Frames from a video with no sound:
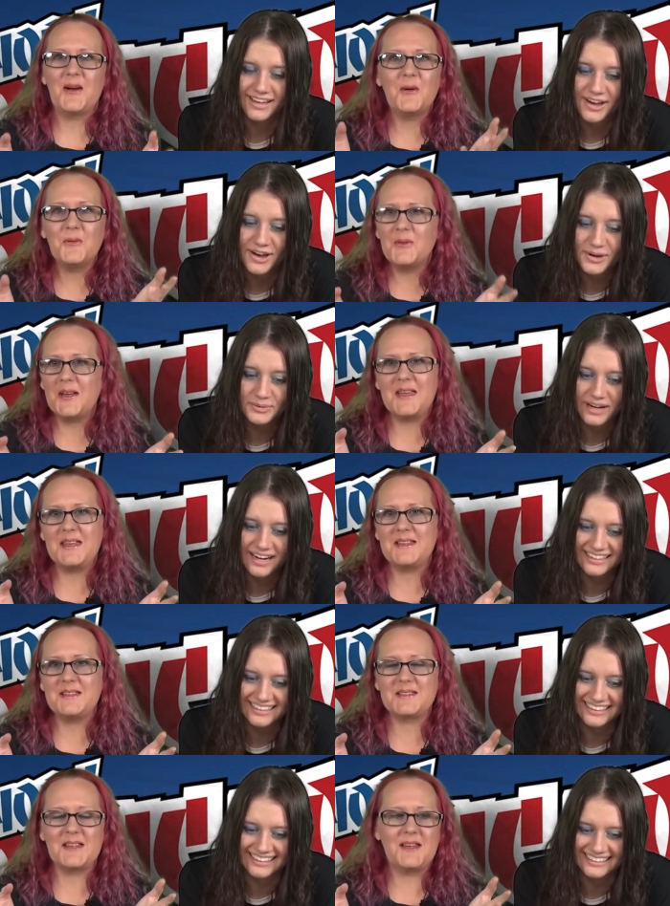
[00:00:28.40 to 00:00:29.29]
Speaker 1: always
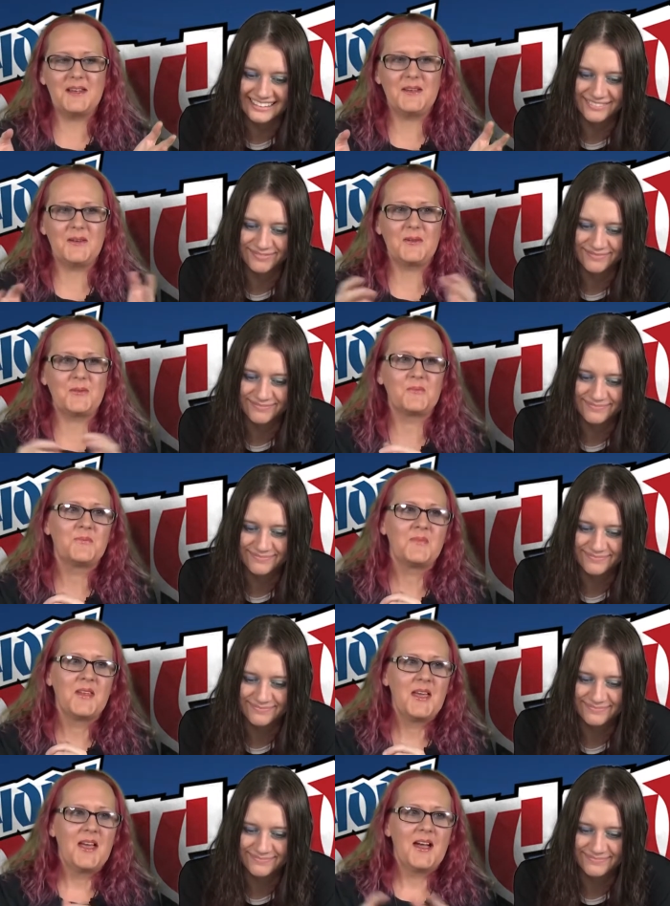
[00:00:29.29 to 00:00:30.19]
Alrighty. I know.
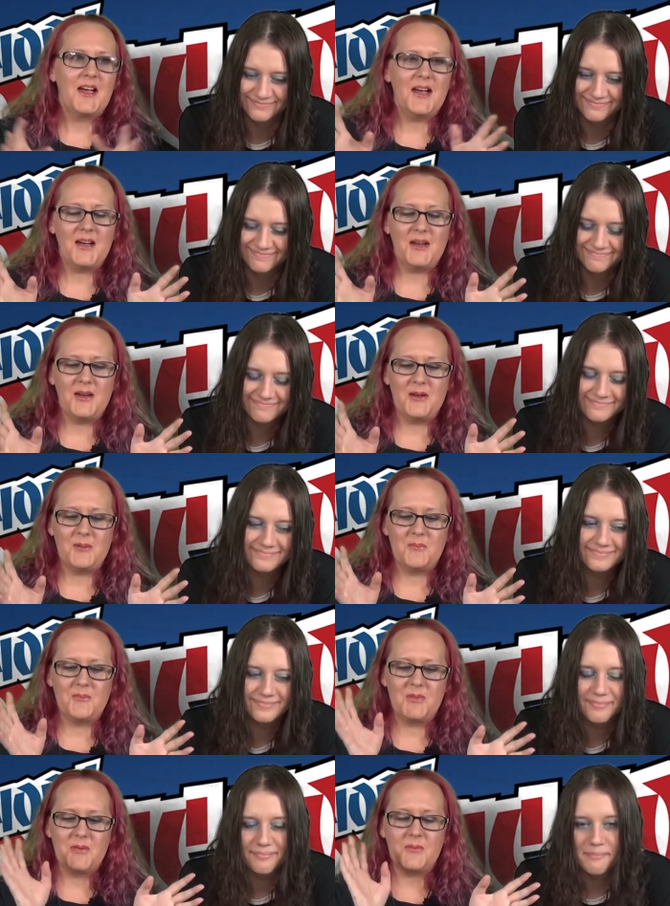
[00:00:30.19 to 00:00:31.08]

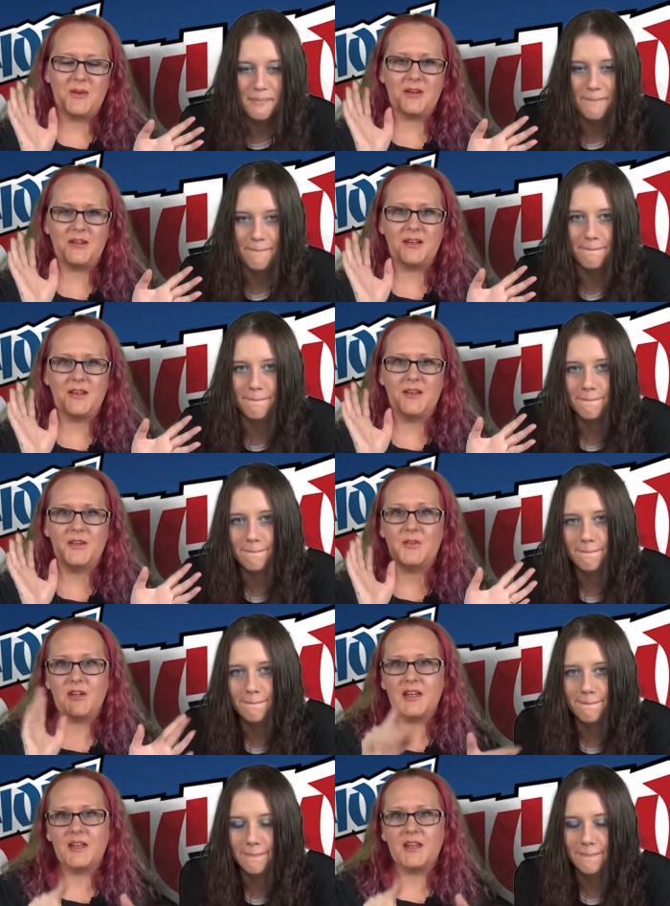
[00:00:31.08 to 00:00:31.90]
Um, we're gonna look